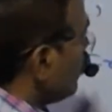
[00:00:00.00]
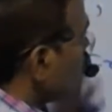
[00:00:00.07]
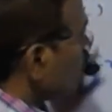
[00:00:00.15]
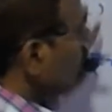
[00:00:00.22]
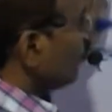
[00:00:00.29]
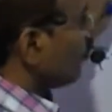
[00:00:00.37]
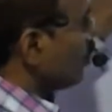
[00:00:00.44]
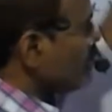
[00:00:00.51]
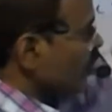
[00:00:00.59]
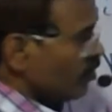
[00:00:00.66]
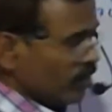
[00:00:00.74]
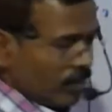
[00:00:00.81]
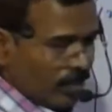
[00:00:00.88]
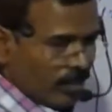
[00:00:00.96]
So
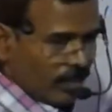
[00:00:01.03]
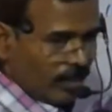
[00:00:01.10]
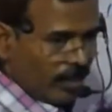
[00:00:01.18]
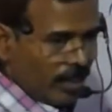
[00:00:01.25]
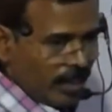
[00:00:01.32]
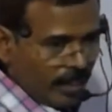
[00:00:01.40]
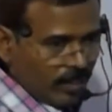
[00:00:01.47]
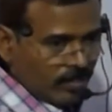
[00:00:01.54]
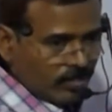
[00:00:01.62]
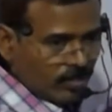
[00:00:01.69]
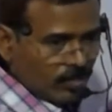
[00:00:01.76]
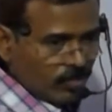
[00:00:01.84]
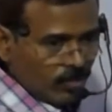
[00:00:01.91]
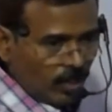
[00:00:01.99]
these
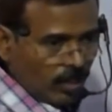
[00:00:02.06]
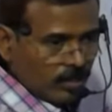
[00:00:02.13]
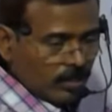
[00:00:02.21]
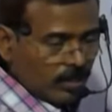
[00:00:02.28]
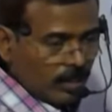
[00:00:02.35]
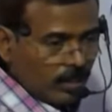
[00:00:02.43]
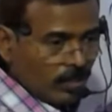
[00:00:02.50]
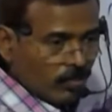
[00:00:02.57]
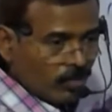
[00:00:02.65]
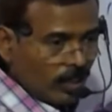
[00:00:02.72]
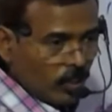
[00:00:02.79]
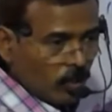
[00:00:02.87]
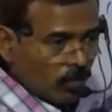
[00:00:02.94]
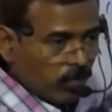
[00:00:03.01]
reactions occur in the
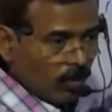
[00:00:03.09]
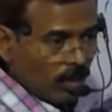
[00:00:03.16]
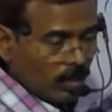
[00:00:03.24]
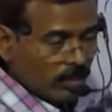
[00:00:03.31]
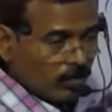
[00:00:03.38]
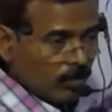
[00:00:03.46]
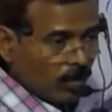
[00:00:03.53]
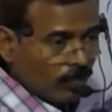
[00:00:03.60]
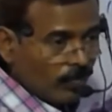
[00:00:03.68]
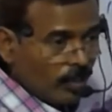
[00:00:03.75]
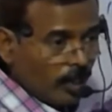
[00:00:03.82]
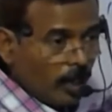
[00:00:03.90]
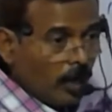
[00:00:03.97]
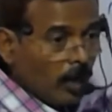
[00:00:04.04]
cytoplasm of
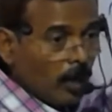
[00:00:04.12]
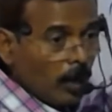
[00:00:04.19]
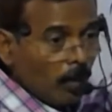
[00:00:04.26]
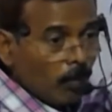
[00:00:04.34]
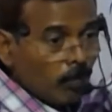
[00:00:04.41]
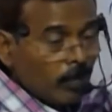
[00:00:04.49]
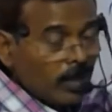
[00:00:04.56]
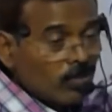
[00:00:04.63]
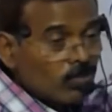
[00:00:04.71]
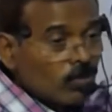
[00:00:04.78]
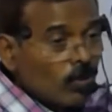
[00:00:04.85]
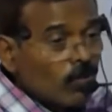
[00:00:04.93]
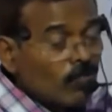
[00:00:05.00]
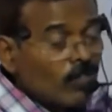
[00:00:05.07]
the
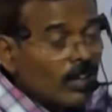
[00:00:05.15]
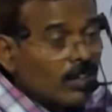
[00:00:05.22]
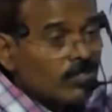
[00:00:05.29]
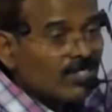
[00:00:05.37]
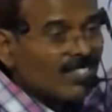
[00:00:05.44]
mesophyll.